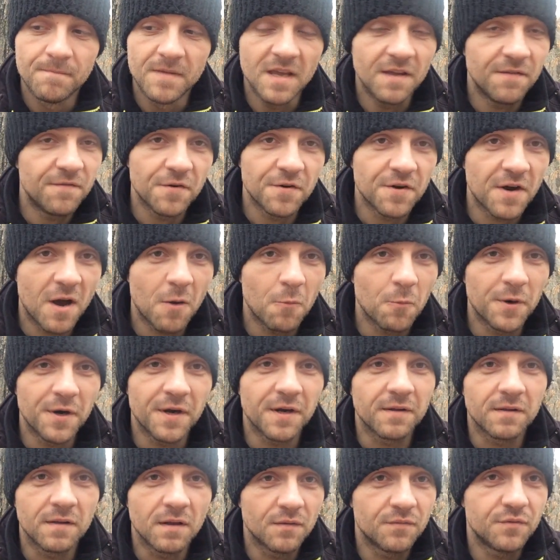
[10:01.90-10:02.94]
if you're not wearing
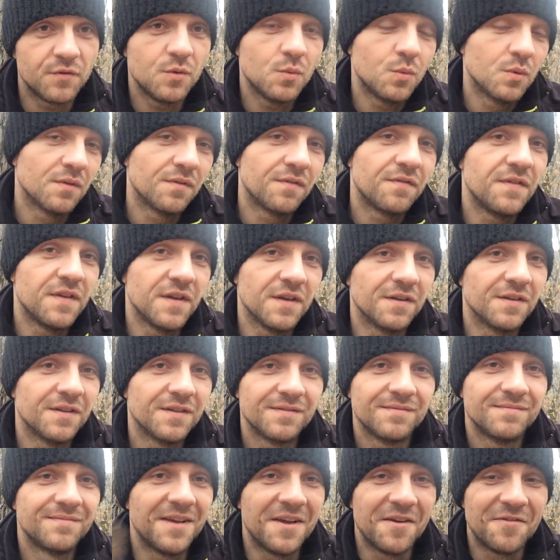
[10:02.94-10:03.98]
gloves, you will feel
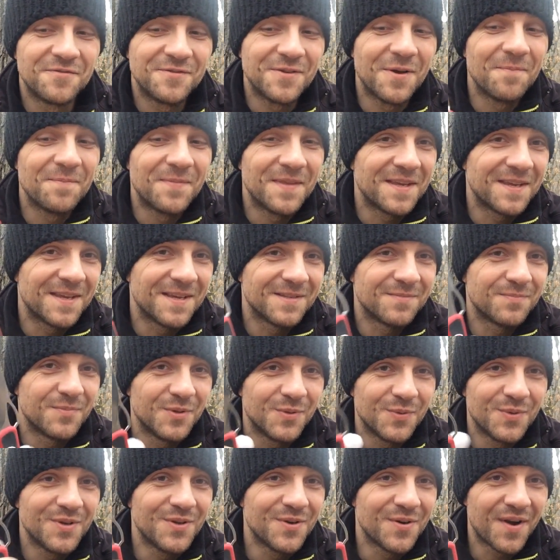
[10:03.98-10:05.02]
if something gets
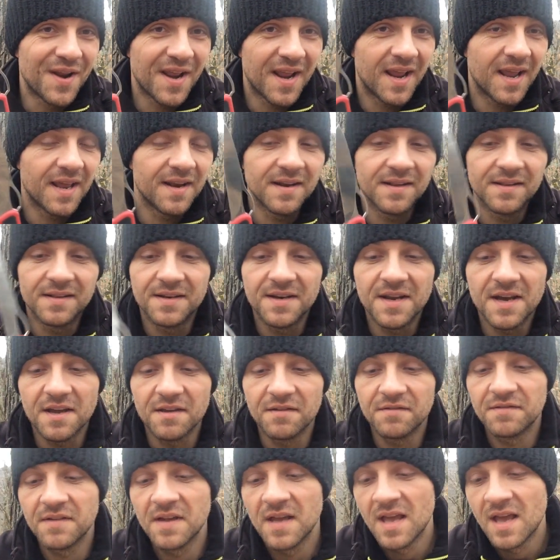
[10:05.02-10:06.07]
between your hand and the
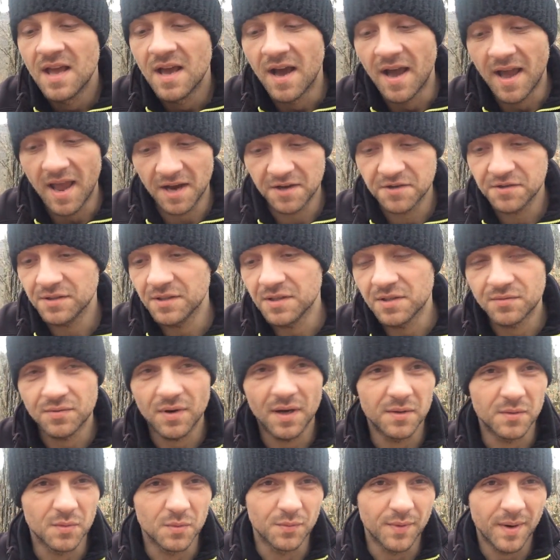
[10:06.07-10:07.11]
knife. I actually
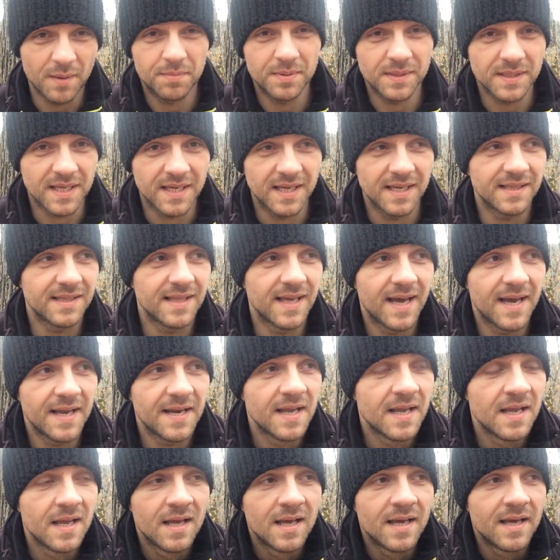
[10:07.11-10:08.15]
tried to replicate that.
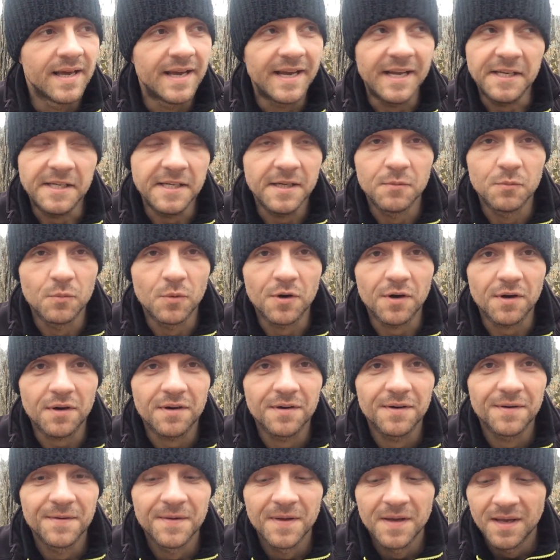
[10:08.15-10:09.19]
It didn't work.
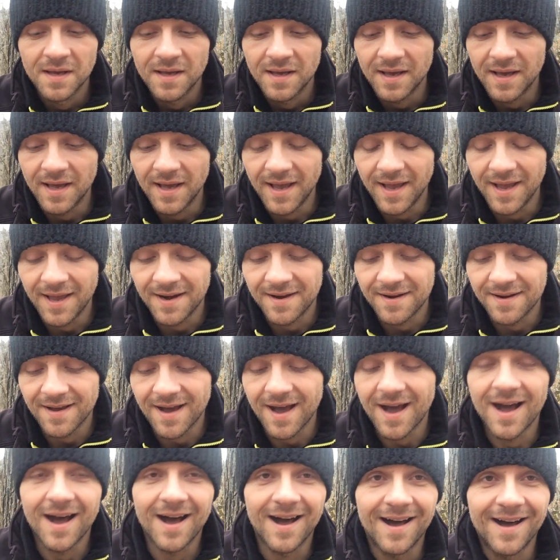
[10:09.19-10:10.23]
And
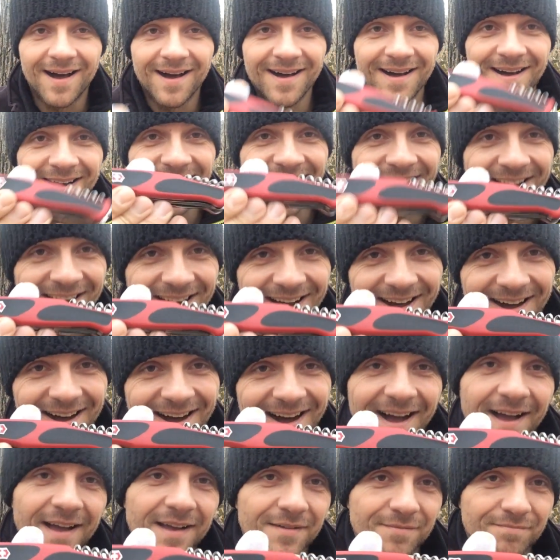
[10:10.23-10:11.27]

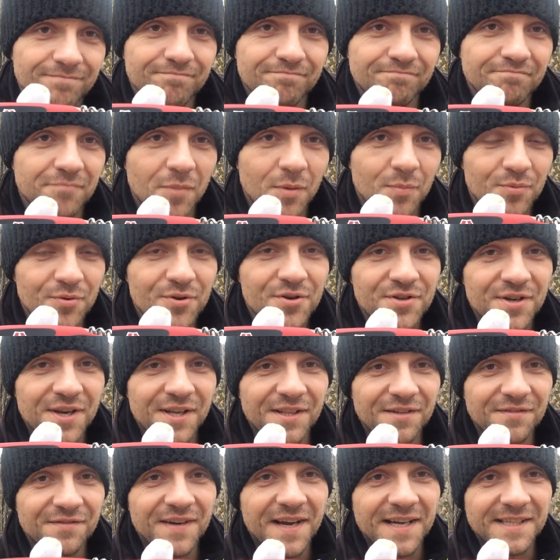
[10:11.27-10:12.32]
I appreciate
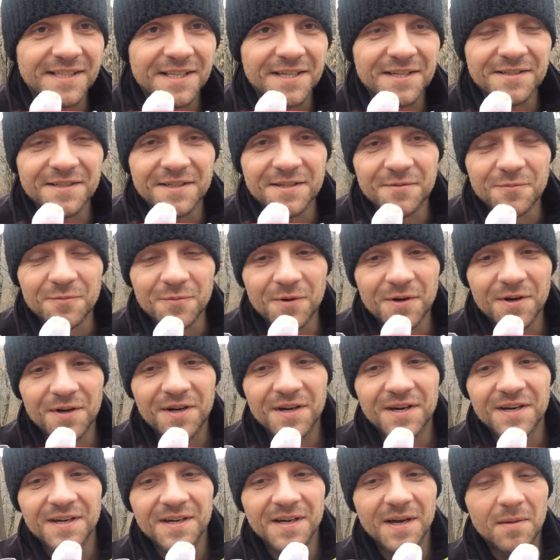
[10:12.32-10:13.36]
the fact that it didn't
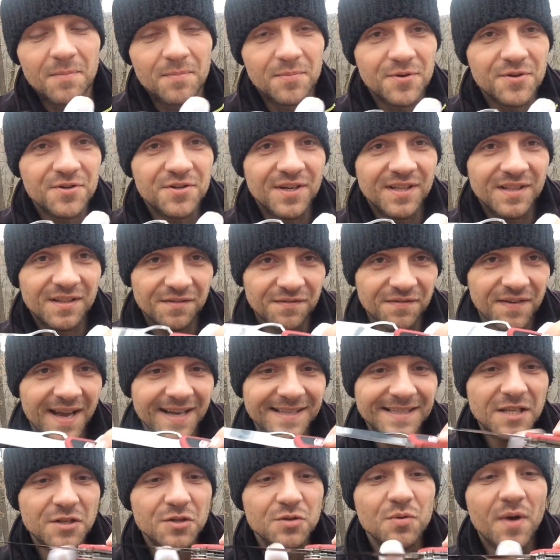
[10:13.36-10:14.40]
work. I appreciate the fact
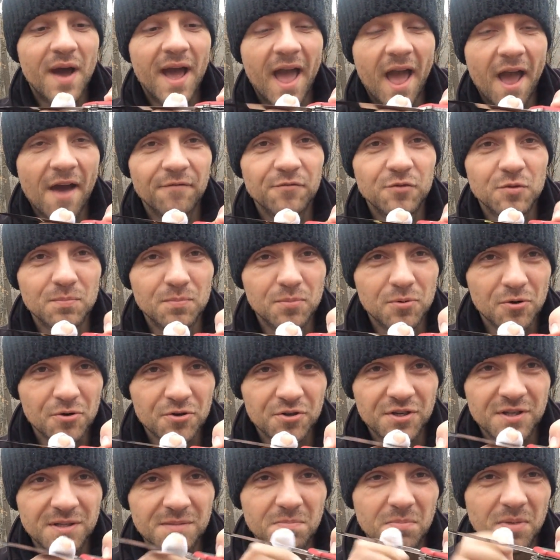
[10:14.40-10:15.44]
that you have to push
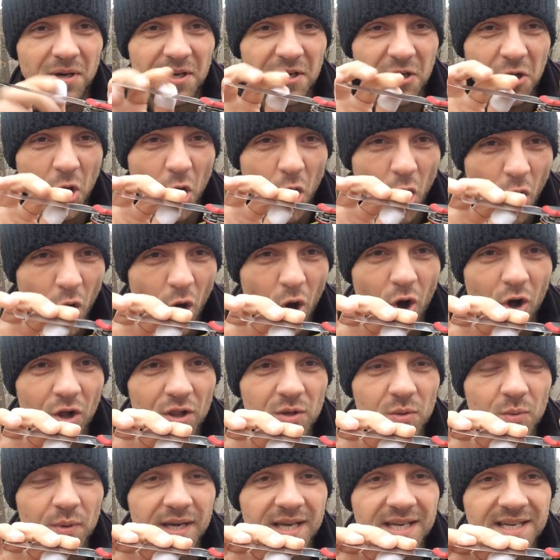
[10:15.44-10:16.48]
this button all
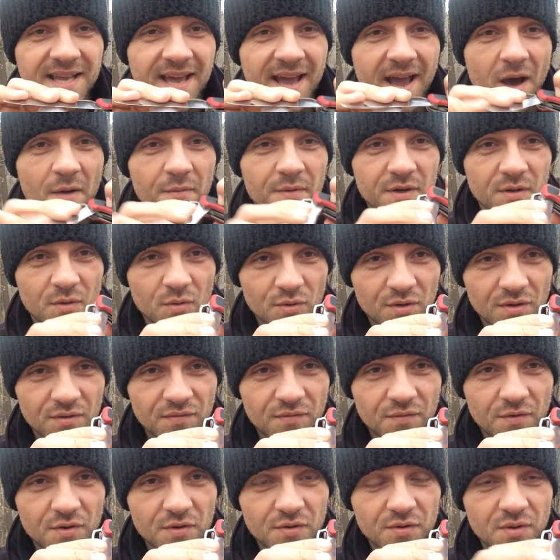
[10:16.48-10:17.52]
the way down in order
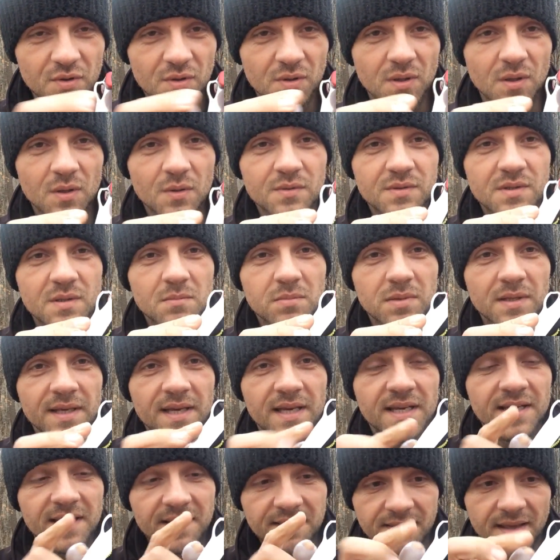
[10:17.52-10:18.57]
for you to close the
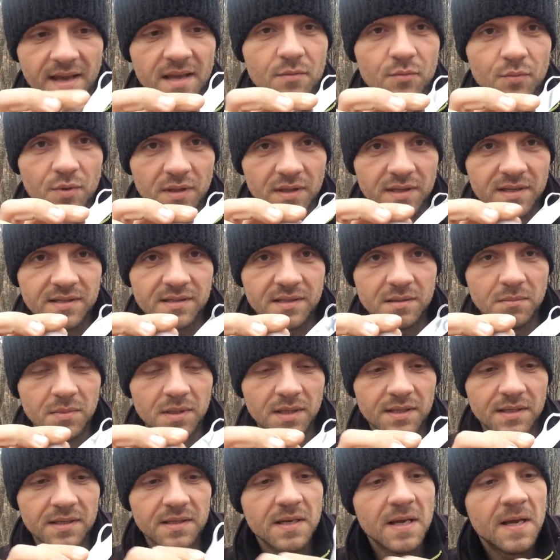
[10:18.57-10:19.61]
blade and then release the
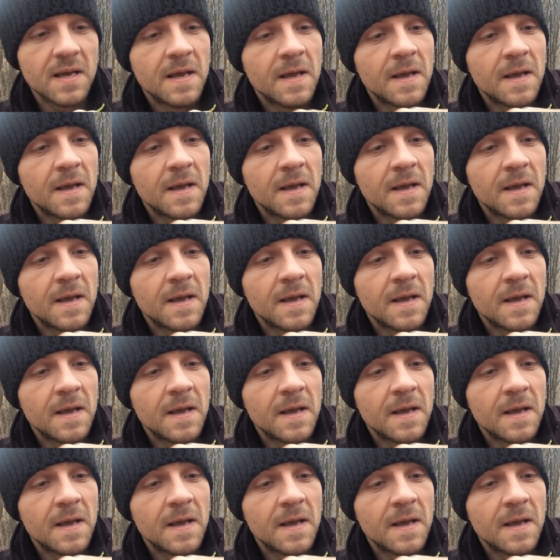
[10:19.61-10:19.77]
button.